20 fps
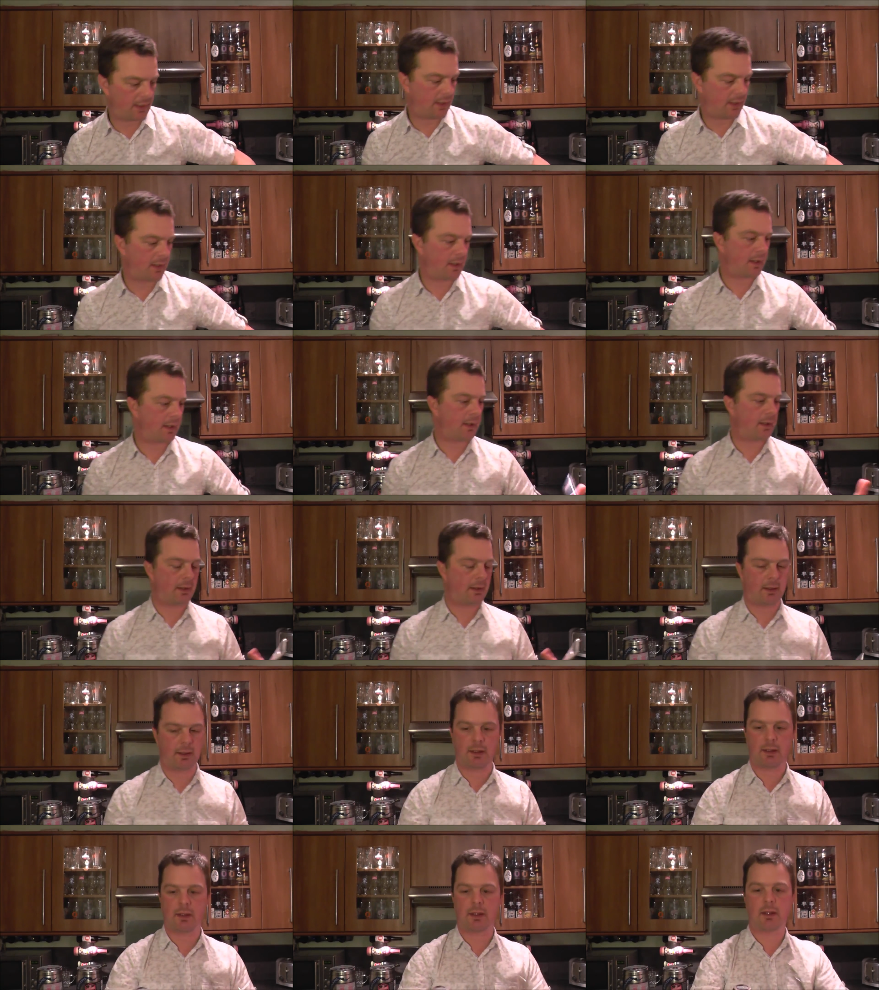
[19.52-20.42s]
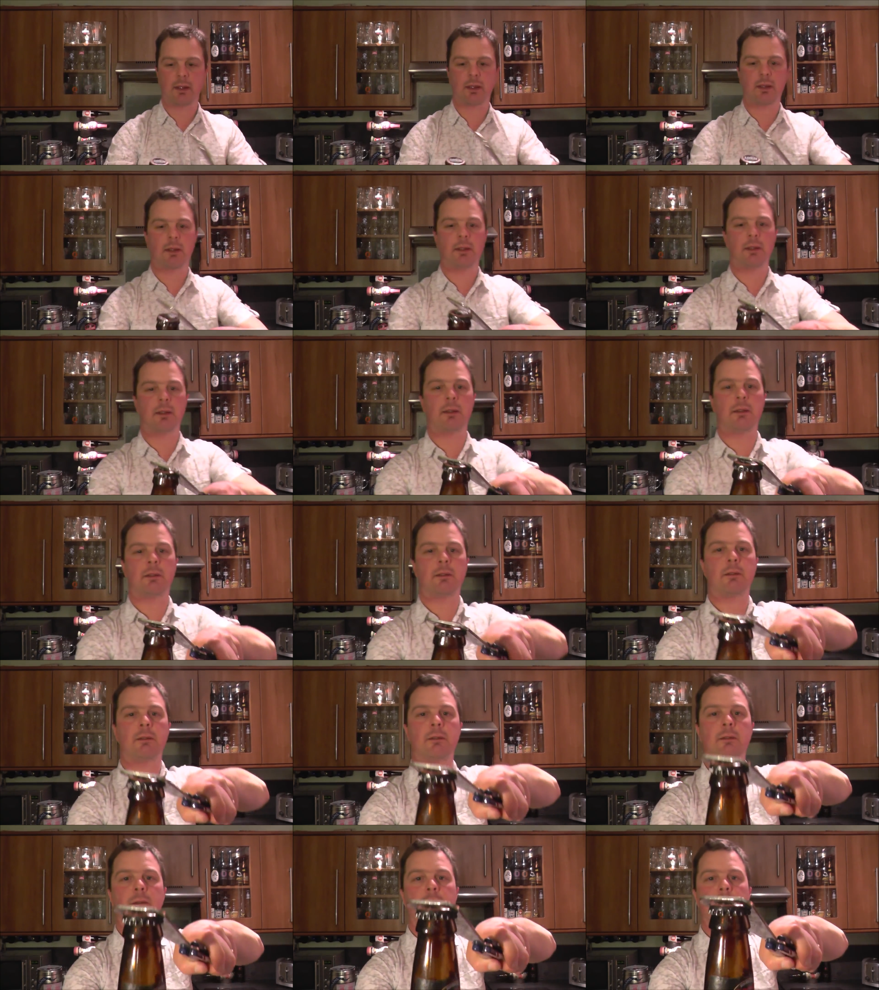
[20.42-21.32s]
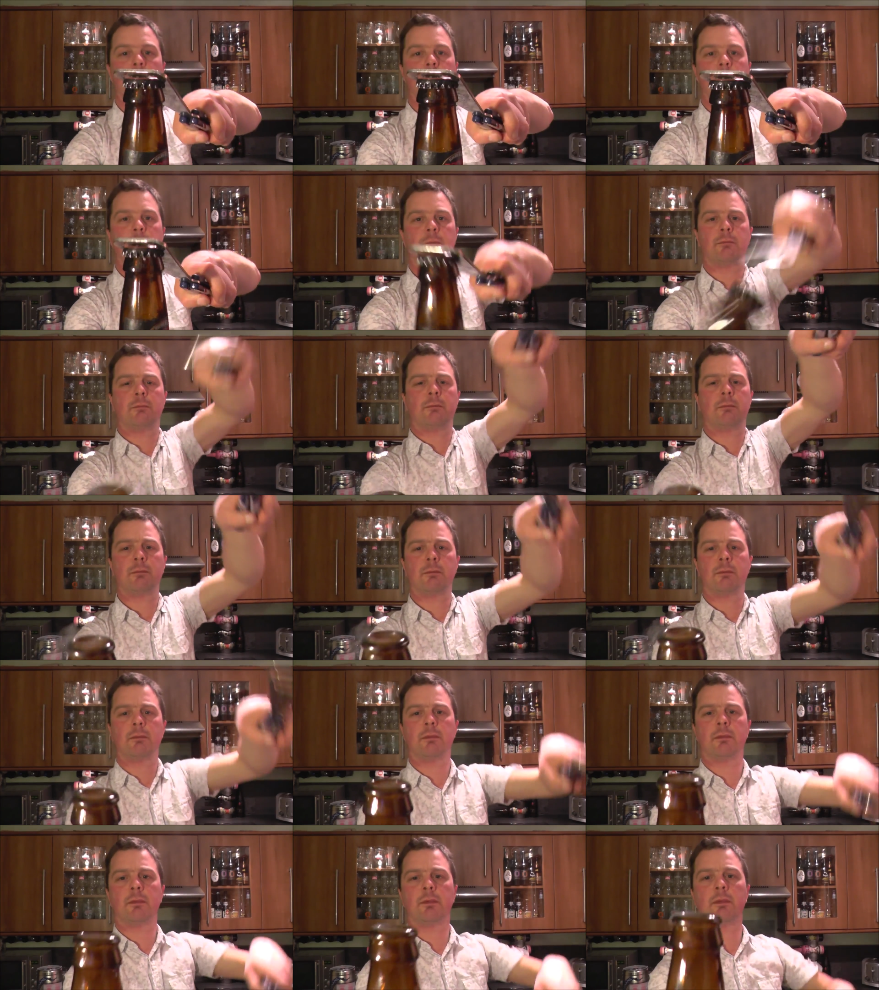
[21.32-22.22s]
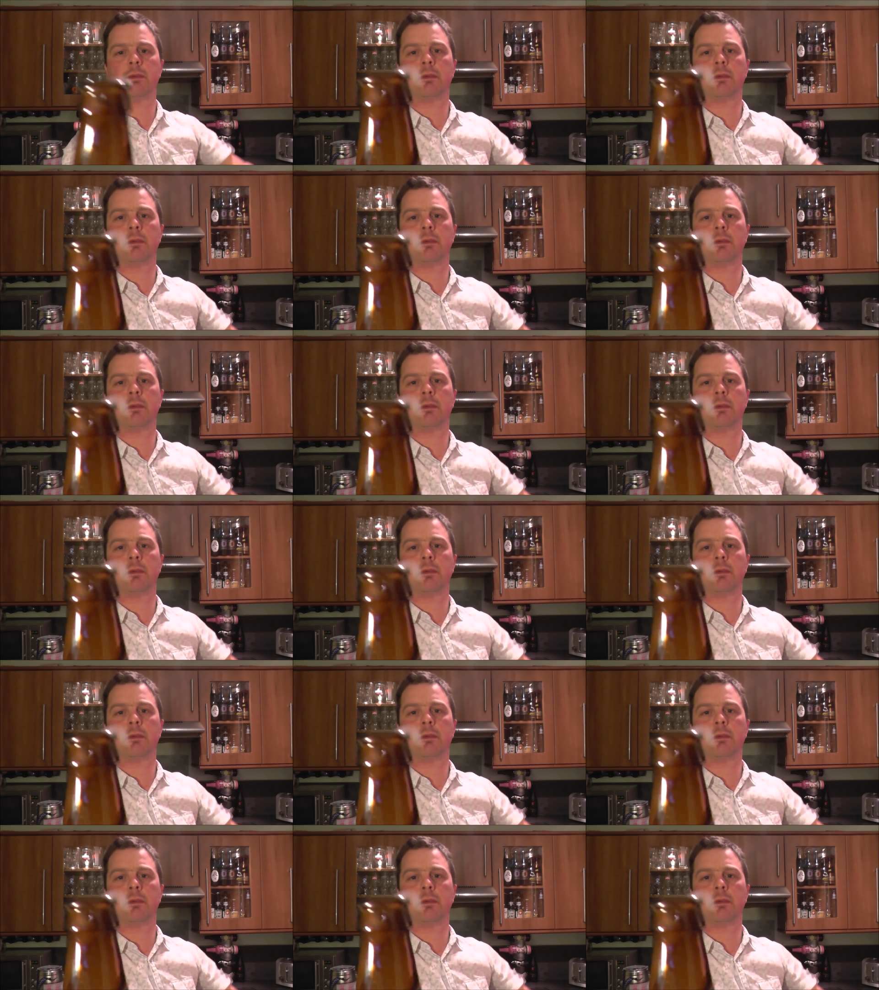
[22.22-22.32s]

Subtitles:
(no one is talking)